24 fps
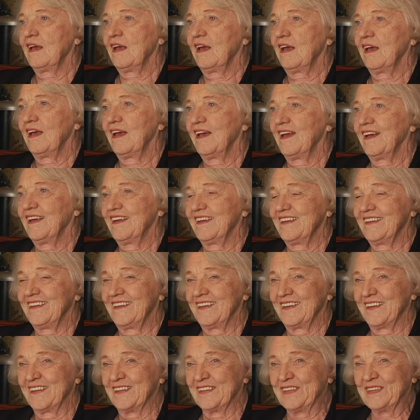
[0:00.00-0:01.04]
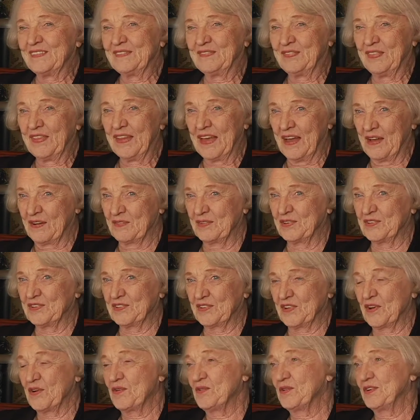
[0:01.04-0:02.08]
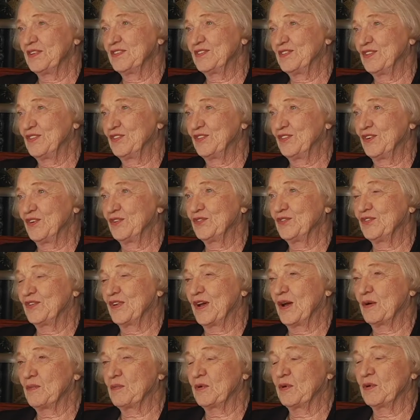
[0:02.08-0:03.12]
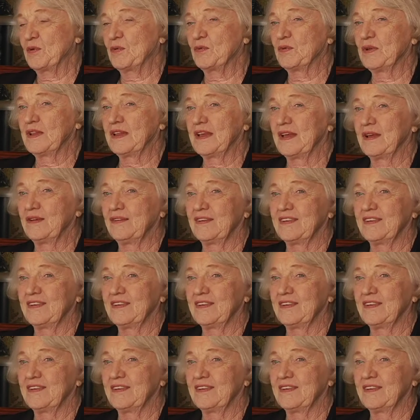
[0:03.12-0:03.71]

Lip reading: and that was always the showstopper when they